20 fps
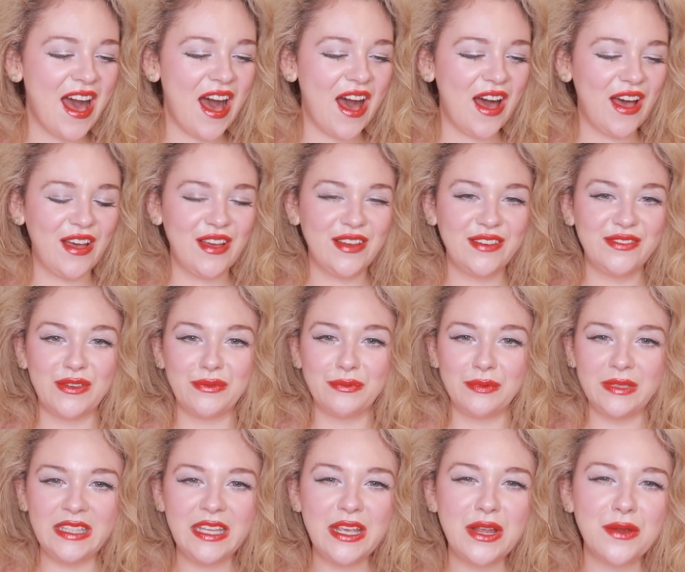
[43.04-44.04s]
Of
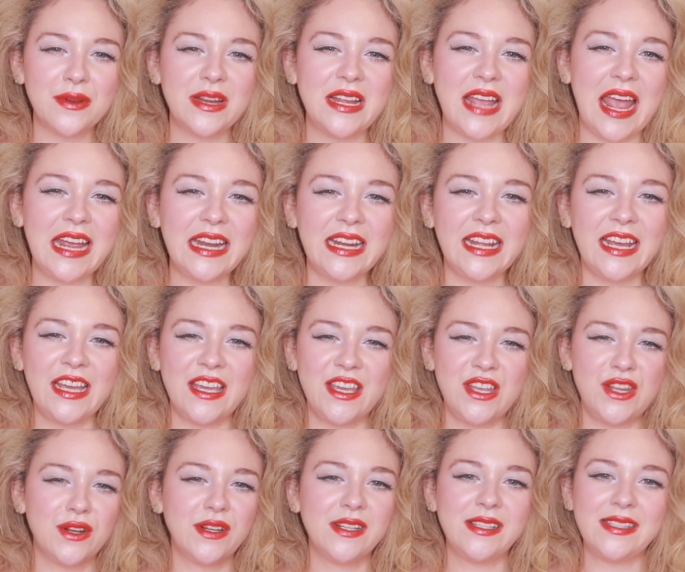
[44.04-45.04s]
really creating
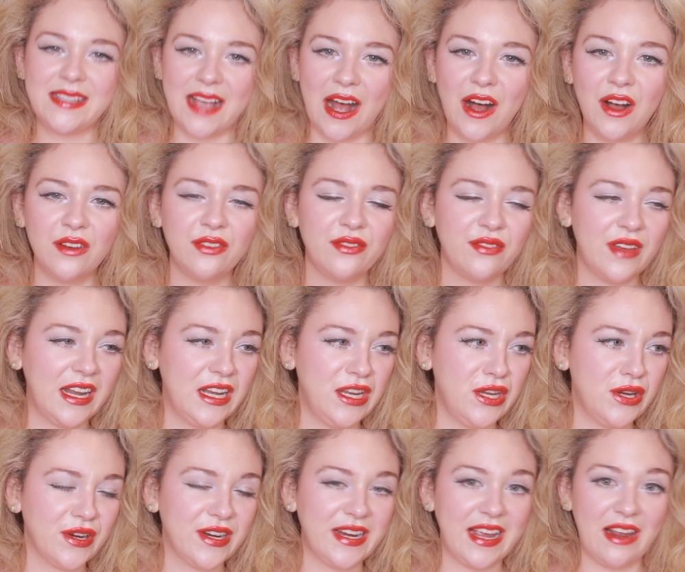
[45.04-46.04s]
yourself and
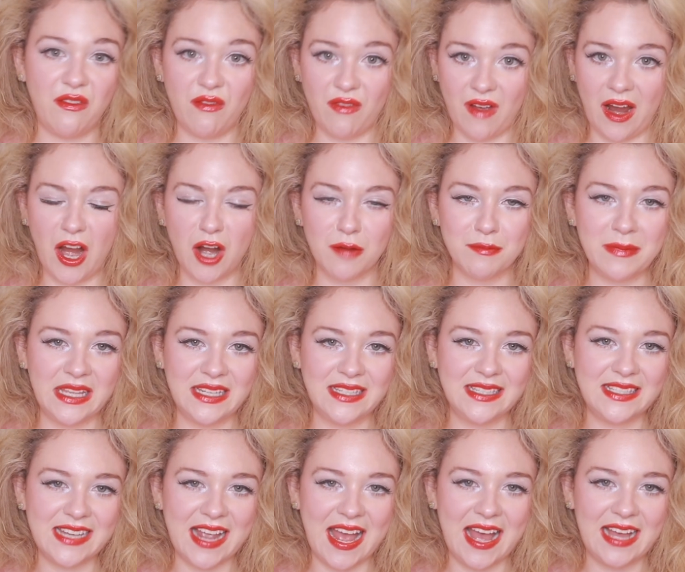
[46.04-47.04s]
your
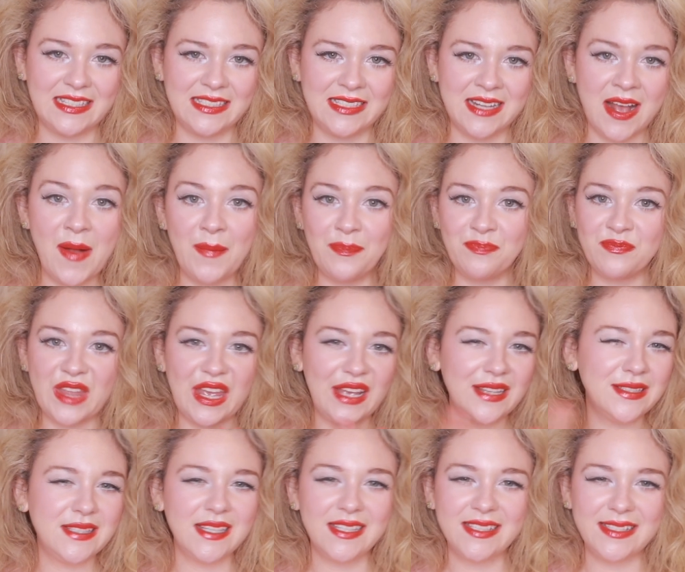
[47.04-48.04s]
environment and
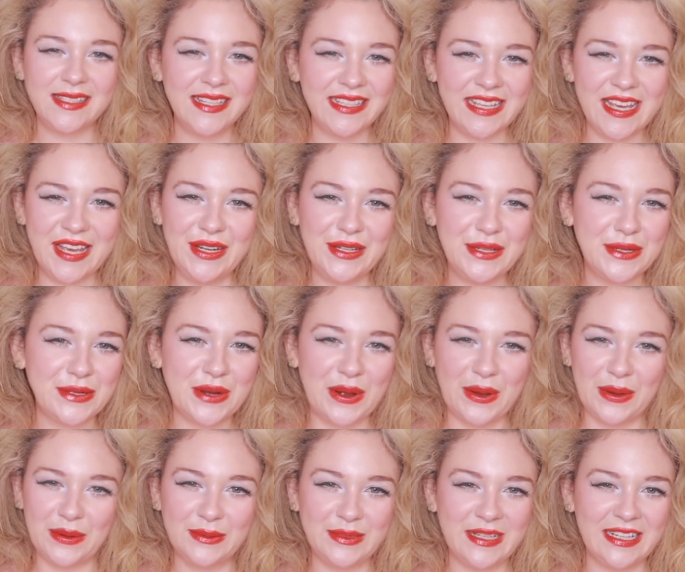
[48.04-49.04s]
existing in your
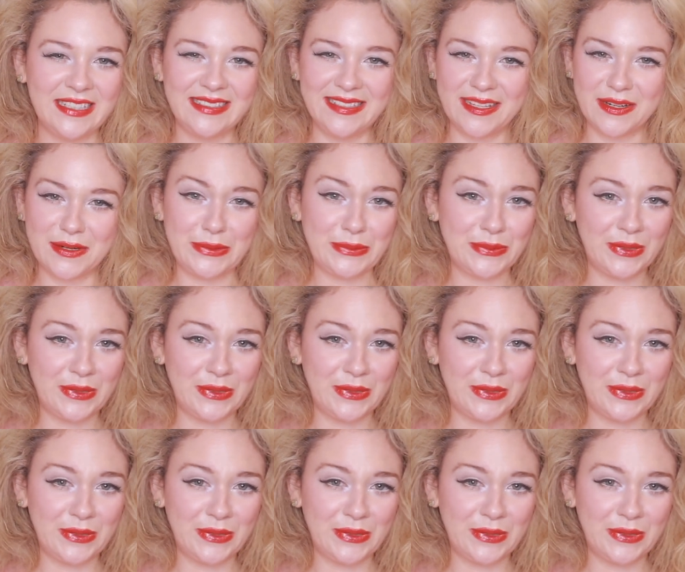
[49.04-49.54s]
own little